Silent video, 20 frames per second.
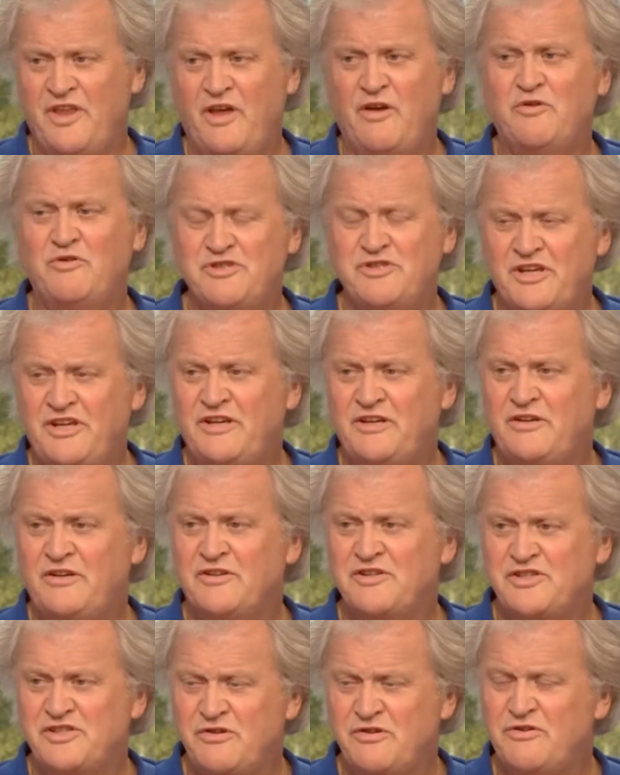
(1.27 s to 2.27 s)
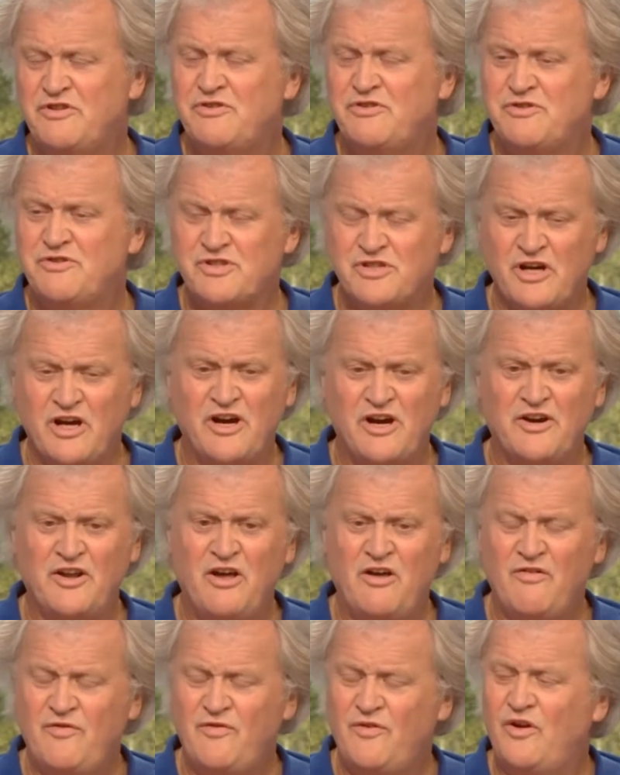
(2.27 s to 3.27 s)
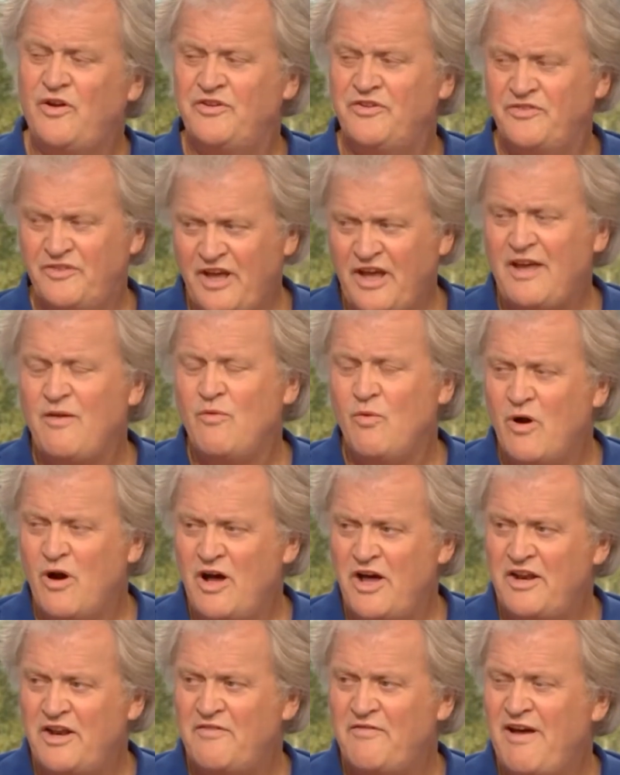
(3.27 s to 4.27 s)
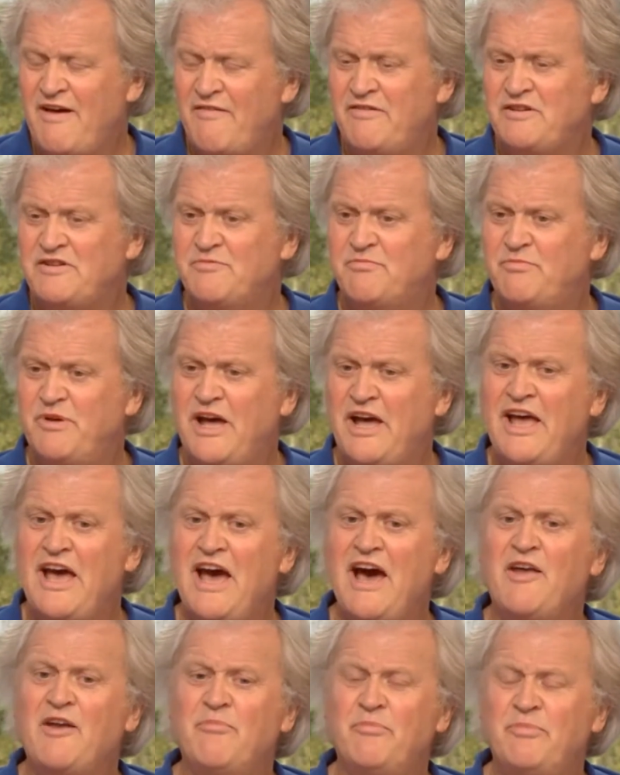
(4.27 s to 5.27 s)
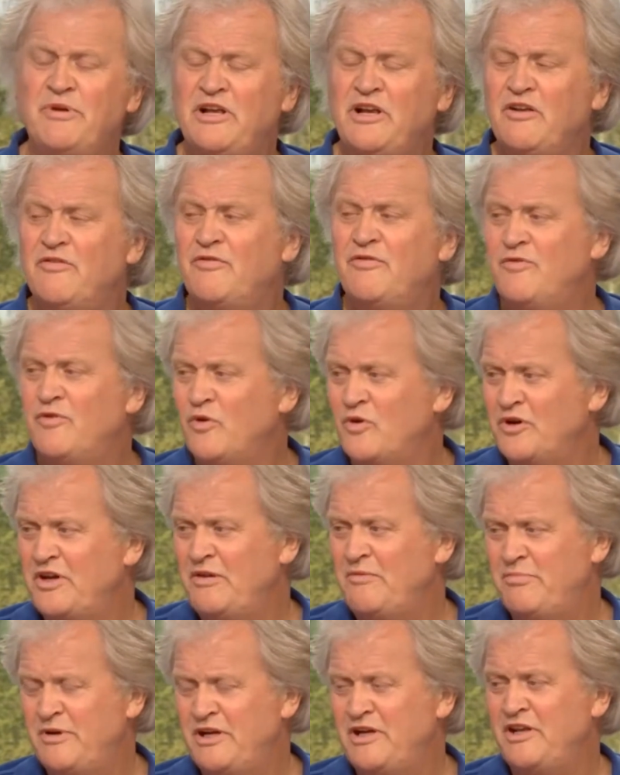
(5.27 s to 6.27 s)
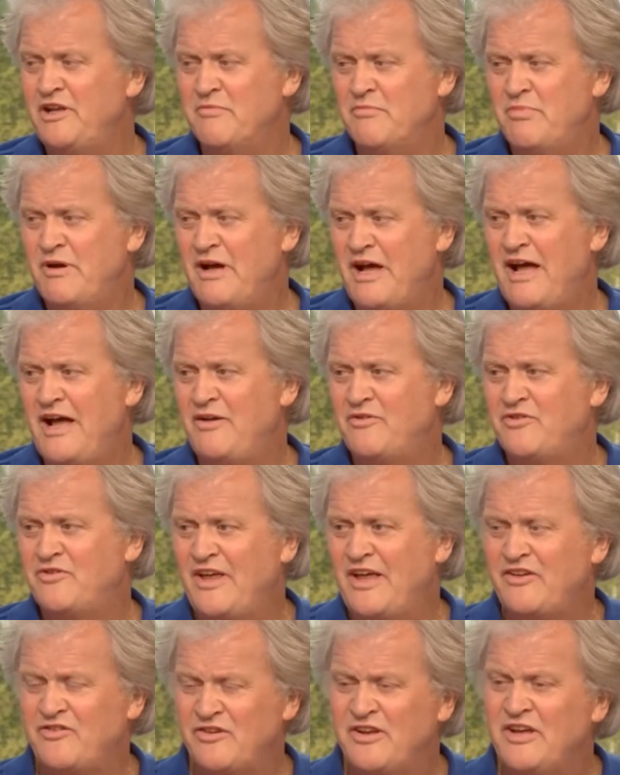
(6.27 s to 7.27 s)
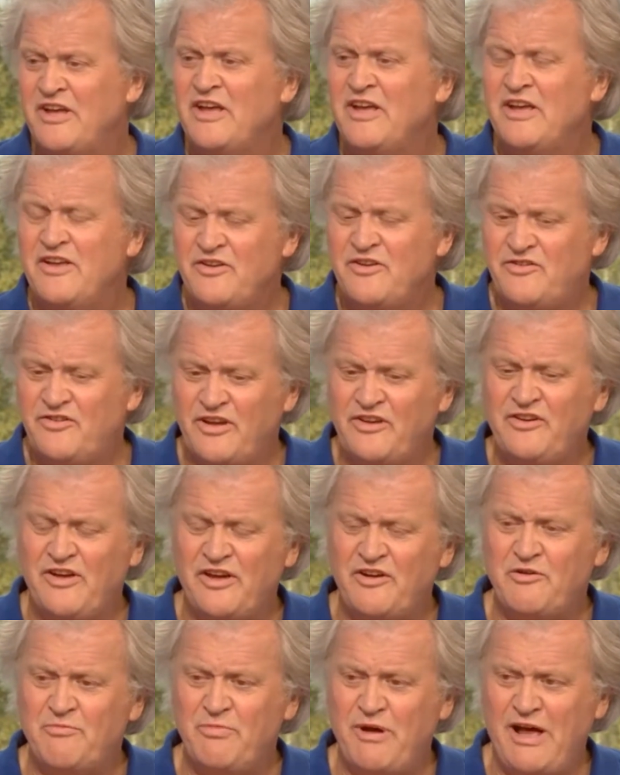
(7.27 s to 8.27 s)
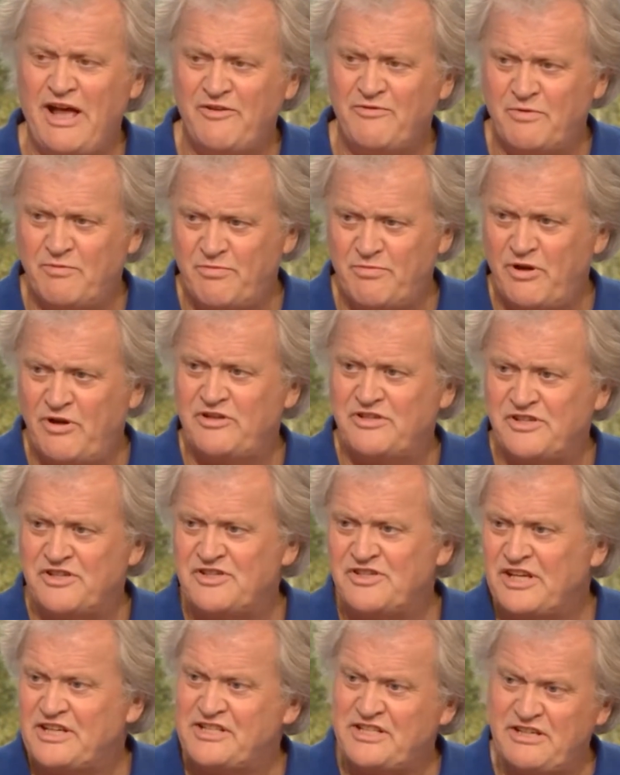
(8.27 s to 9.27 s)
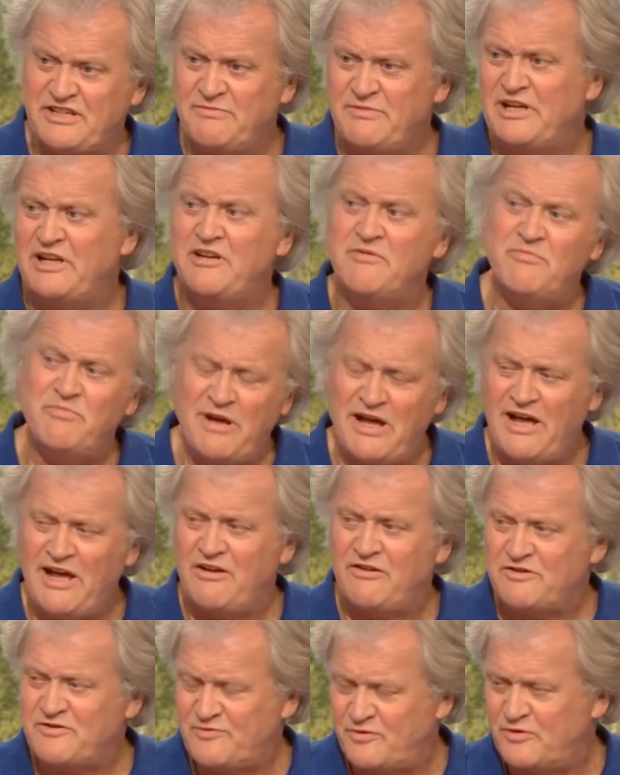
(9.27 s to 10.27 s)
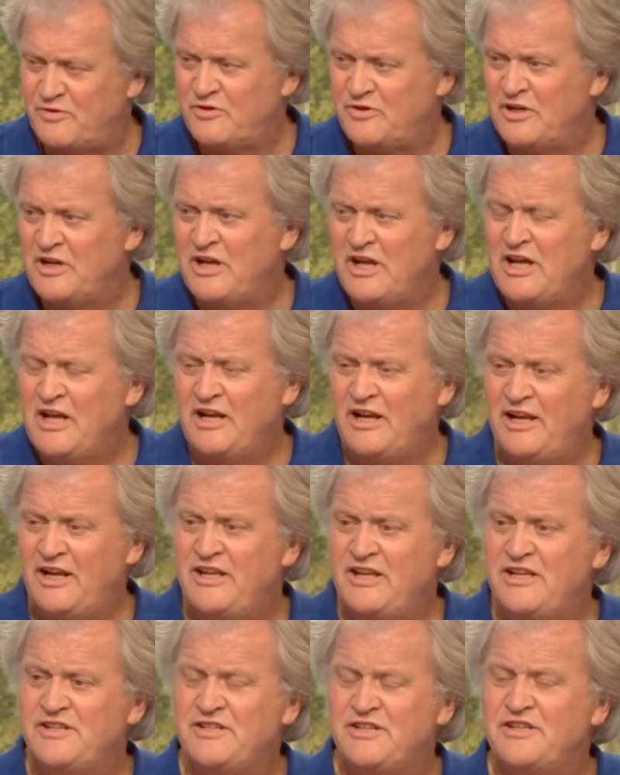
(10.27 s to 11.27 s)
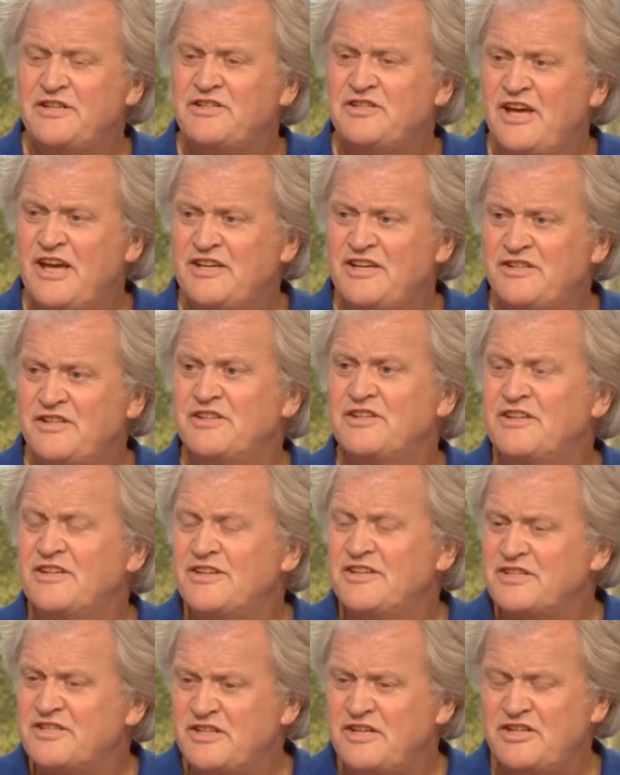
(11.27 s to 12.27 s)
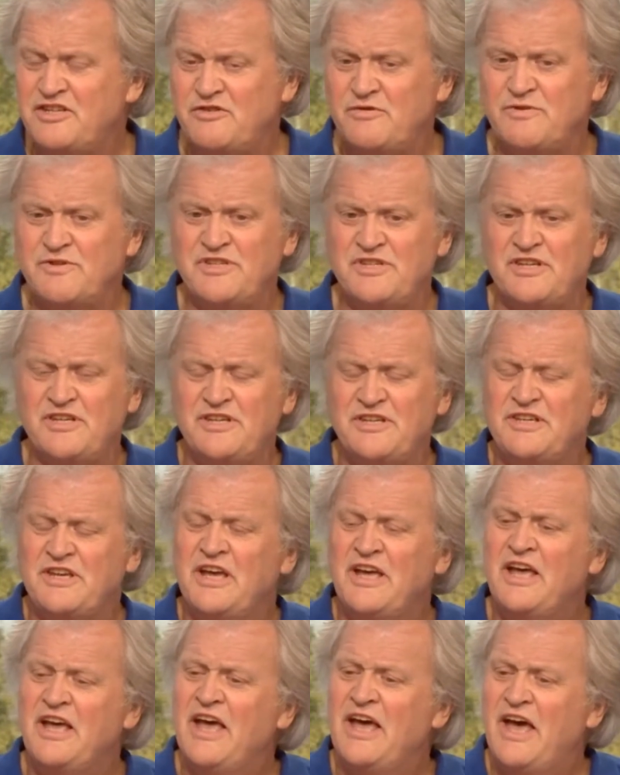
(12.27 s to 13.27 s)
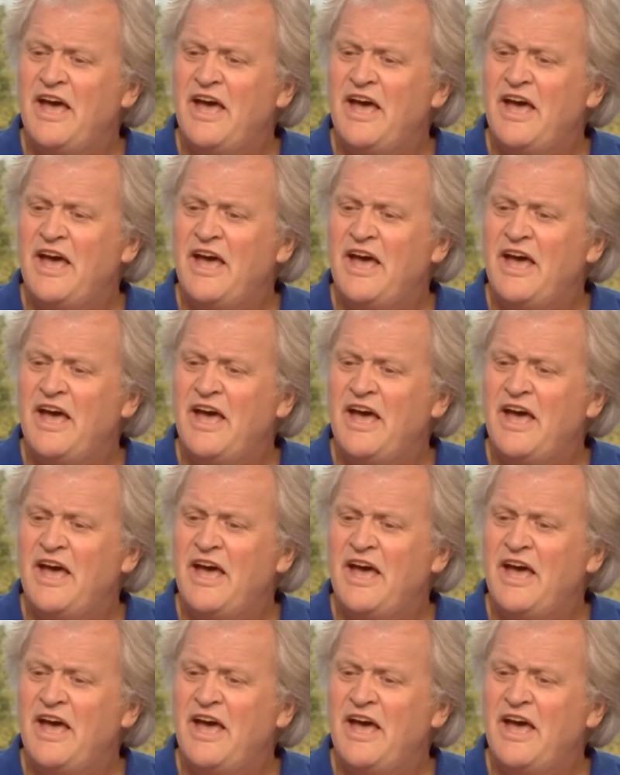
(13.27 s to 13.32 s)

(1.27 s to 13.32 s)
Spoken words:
with no deal. As soon as you start off on day one of having to pay out a bill of £40 billion, that's £600 per person, £60 million for Liz and Jess's constituencies,